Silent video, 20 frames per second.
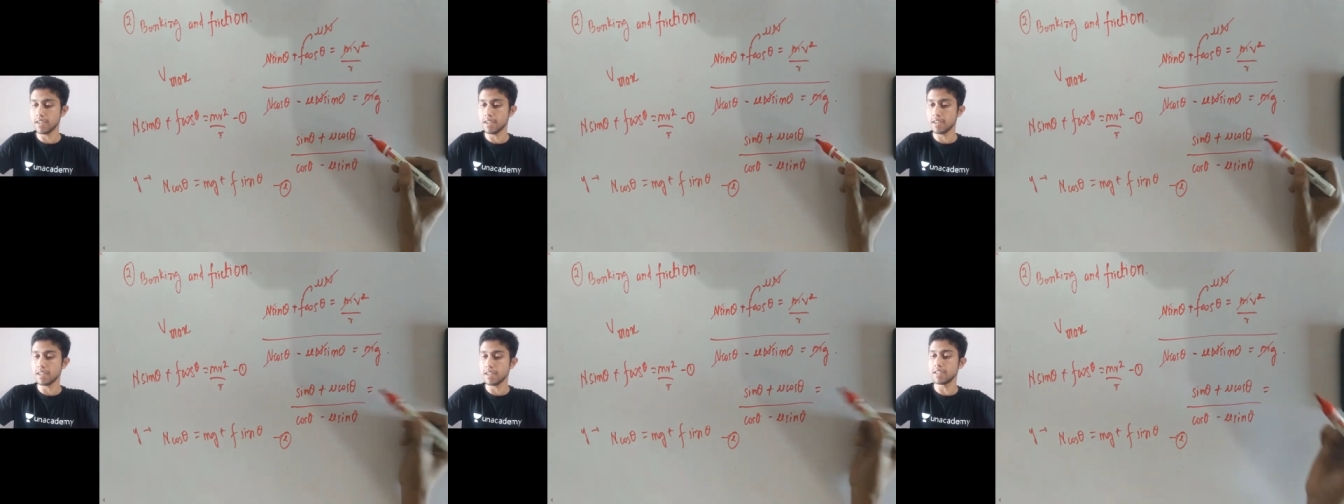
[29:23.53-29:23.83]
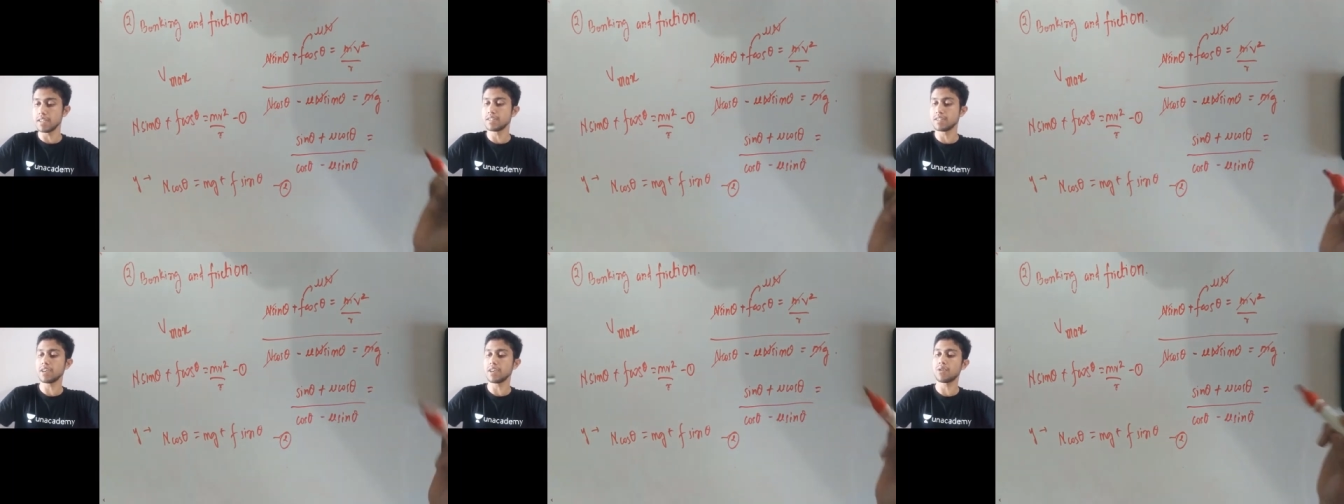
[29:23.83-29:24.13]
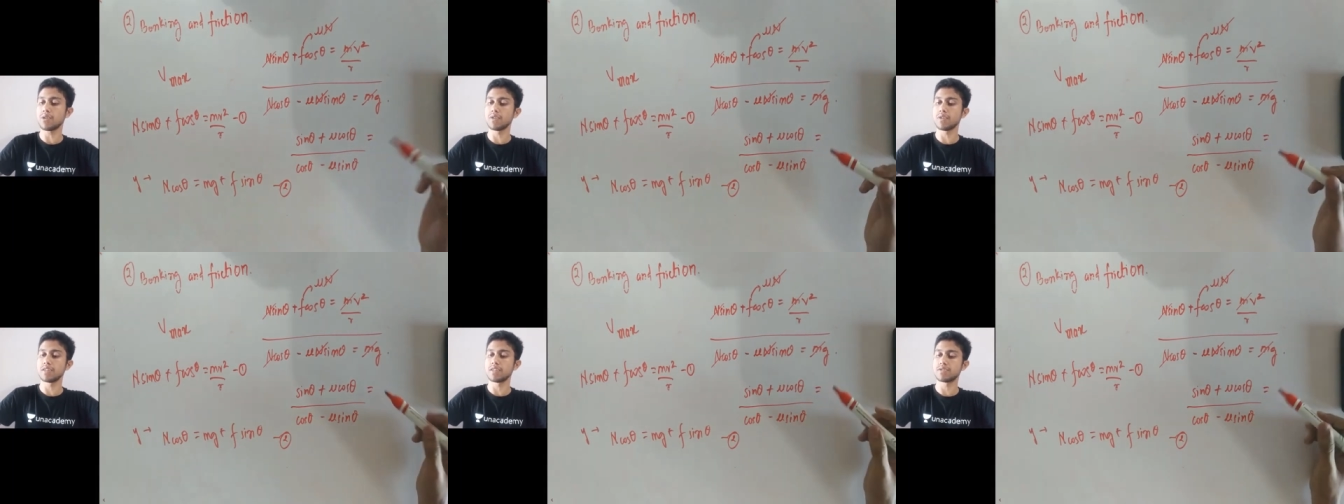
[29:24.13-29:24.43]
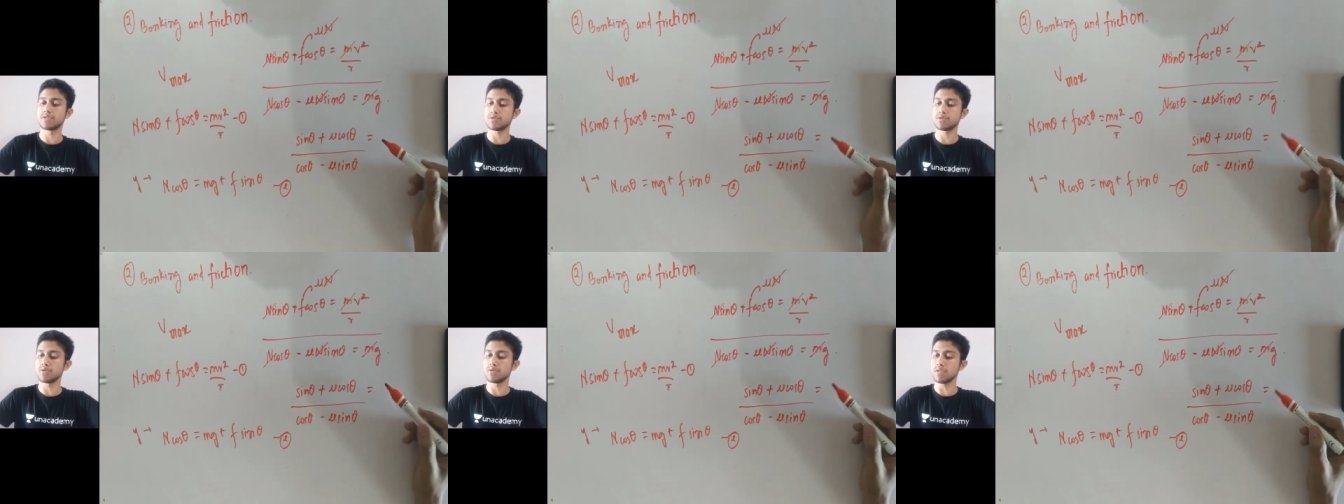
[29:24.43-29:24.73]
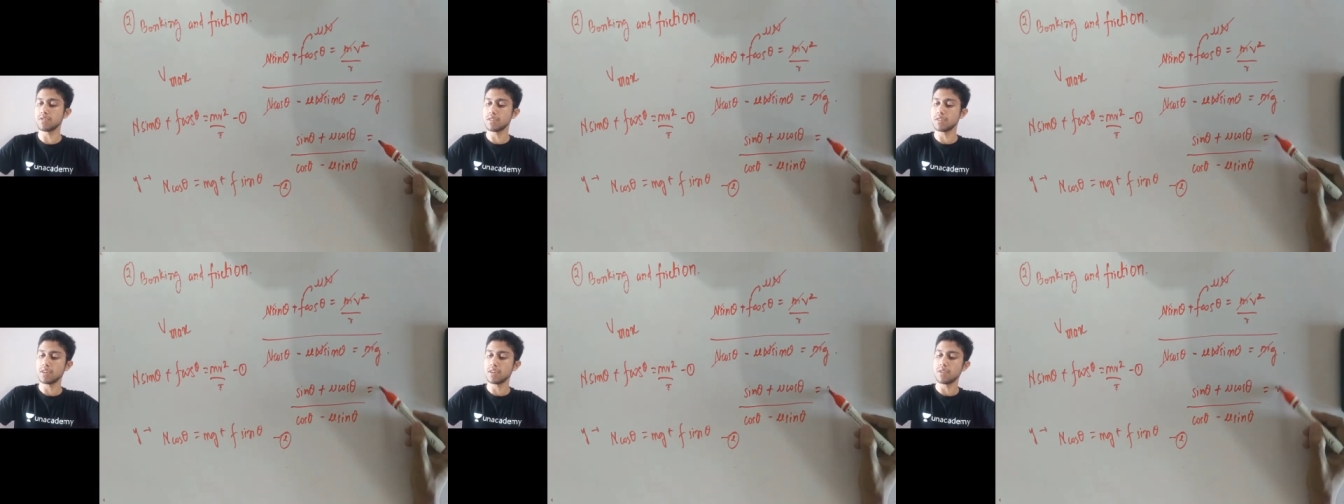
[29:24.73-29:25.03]
is equals
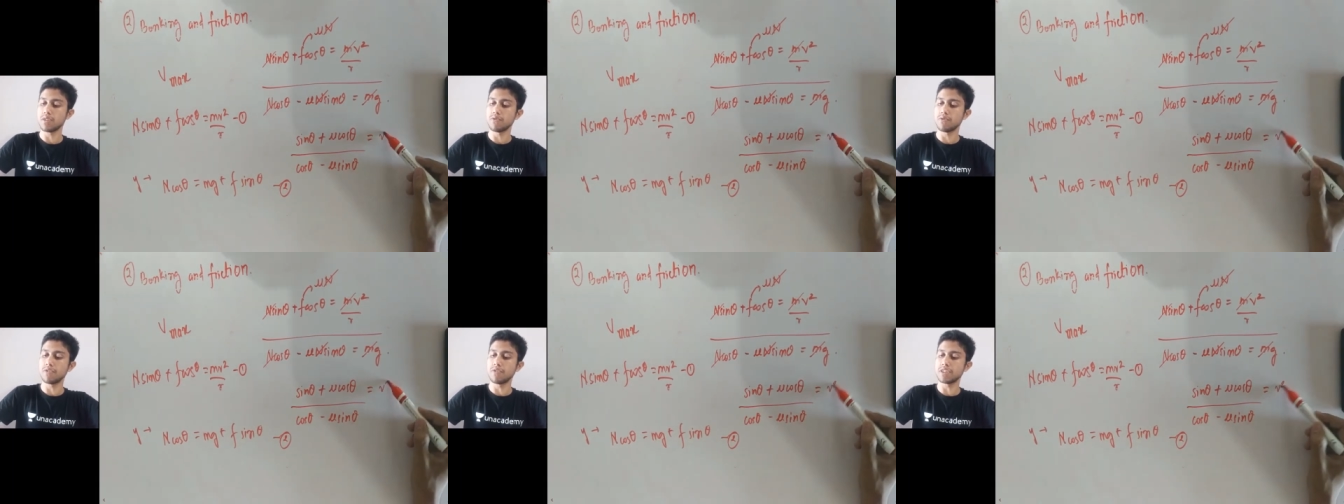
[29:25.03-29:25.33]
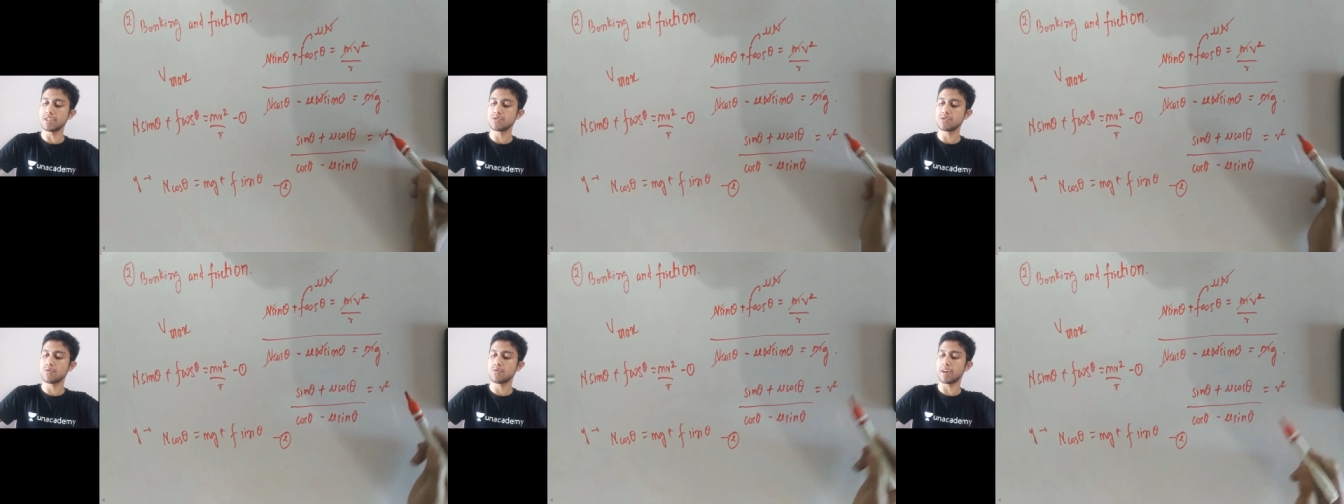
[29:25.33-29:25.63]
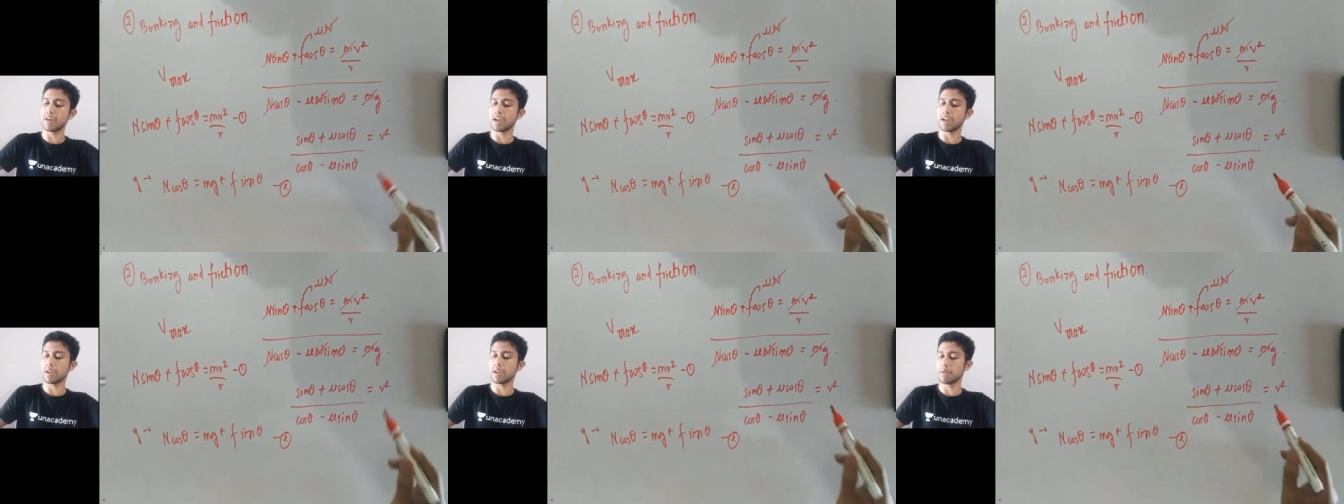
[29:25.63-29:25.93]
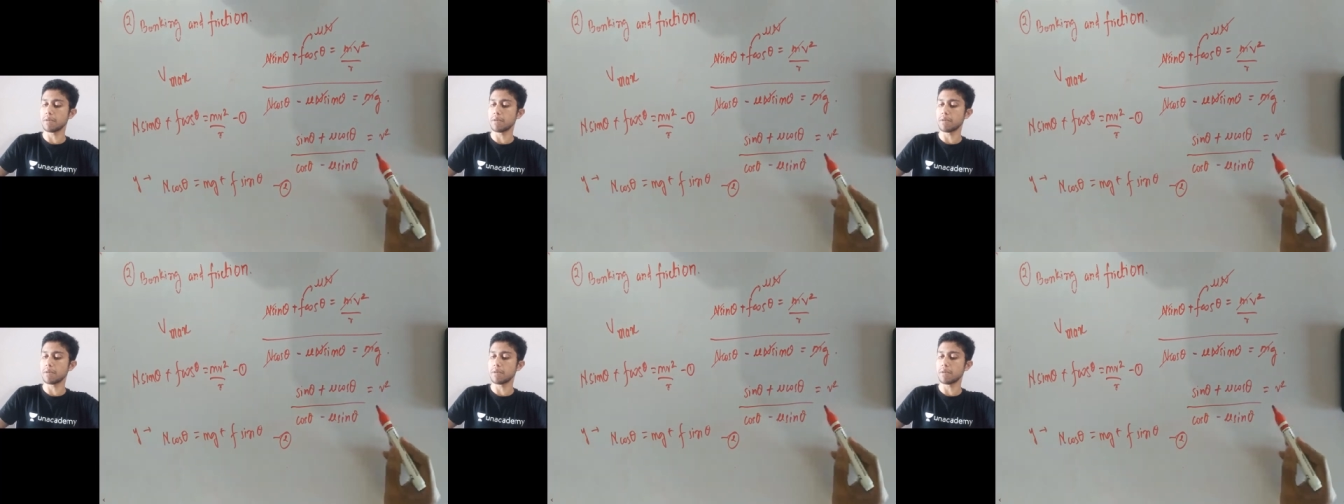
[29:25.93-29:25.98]
to v square